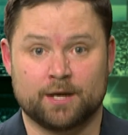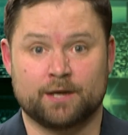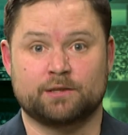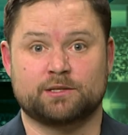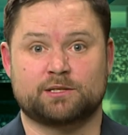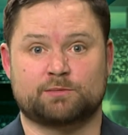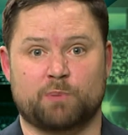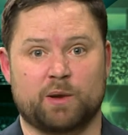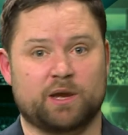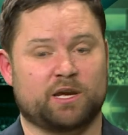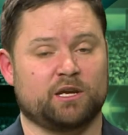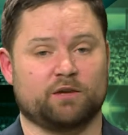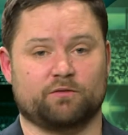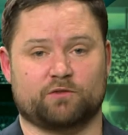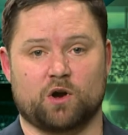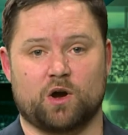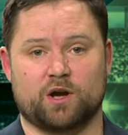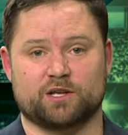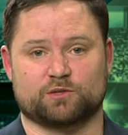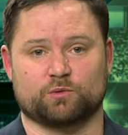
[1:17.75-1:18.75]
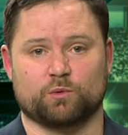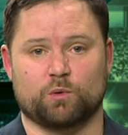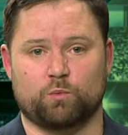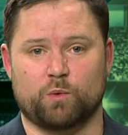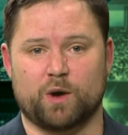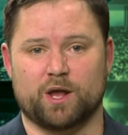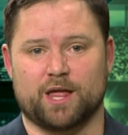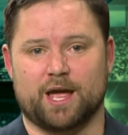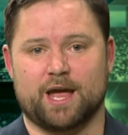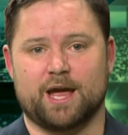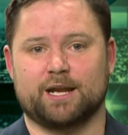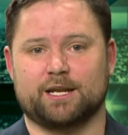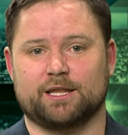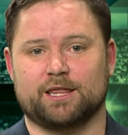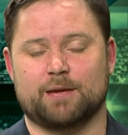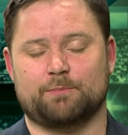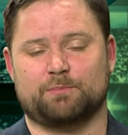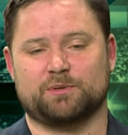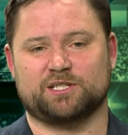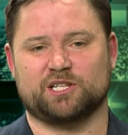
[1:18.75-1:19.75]
Speaking of guys who are well ahead in
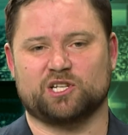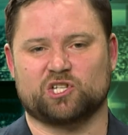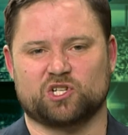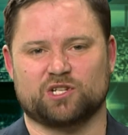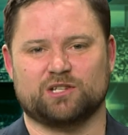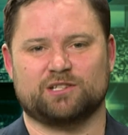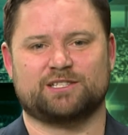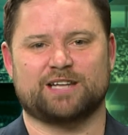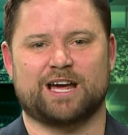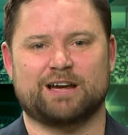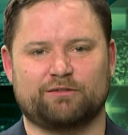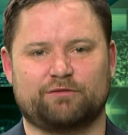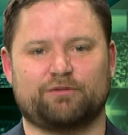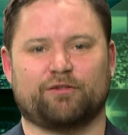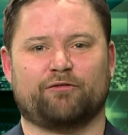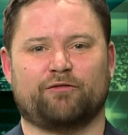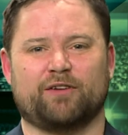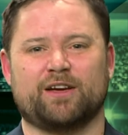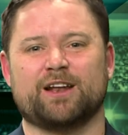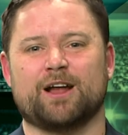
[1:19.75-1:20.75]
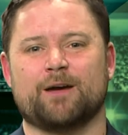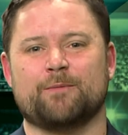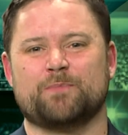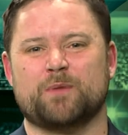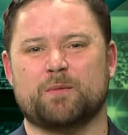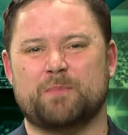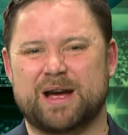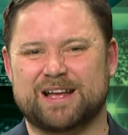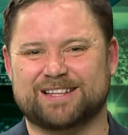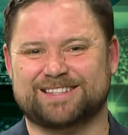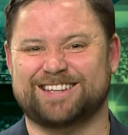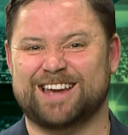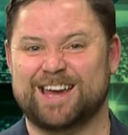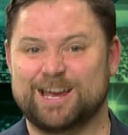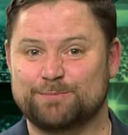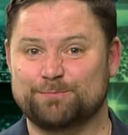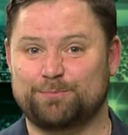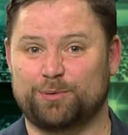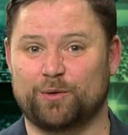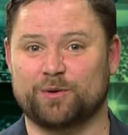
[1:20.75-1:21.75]
their position, David Fifita, about
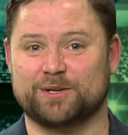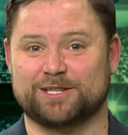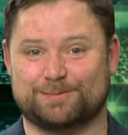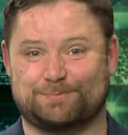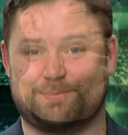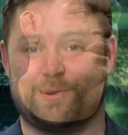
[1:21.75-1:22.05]
10 points